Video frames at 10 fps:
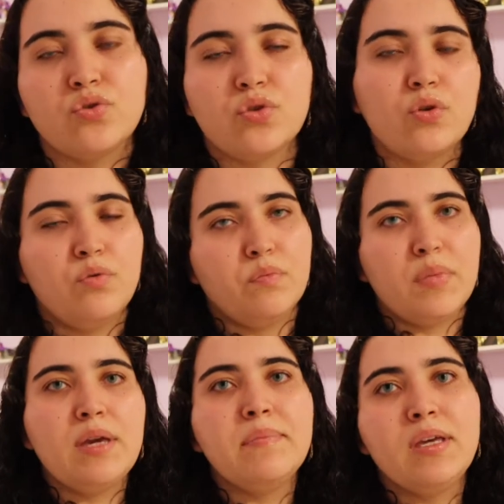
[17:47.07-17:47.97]
So
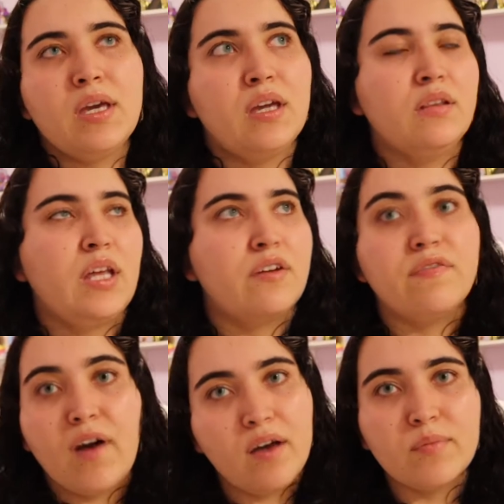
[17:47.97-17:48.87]
maybe in like
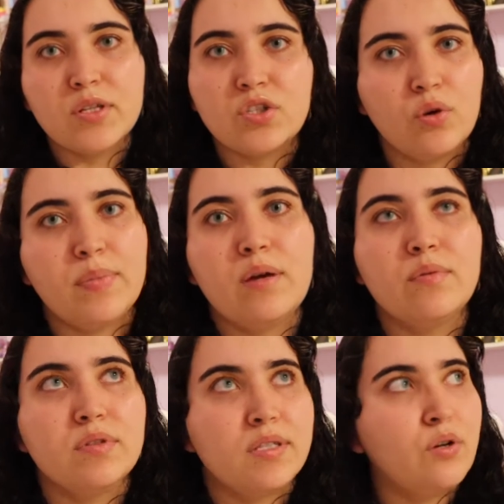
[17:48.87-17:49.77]
5 months you'll be
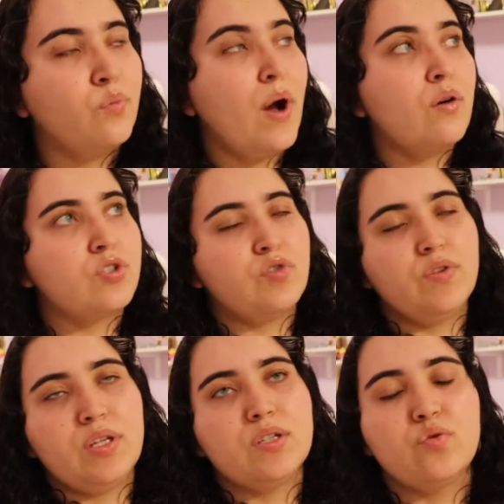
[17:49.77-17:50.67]
able to tell, wow, she
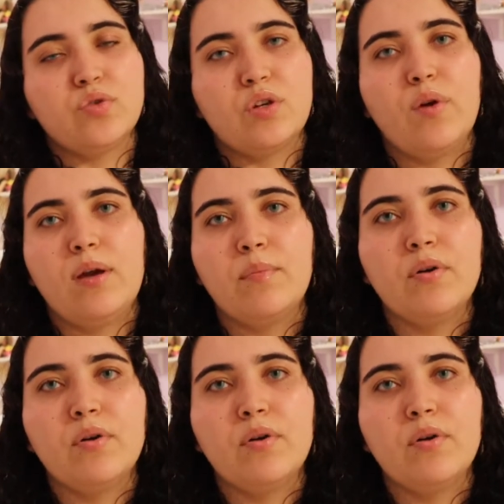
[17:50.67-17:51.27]
really is losing weight.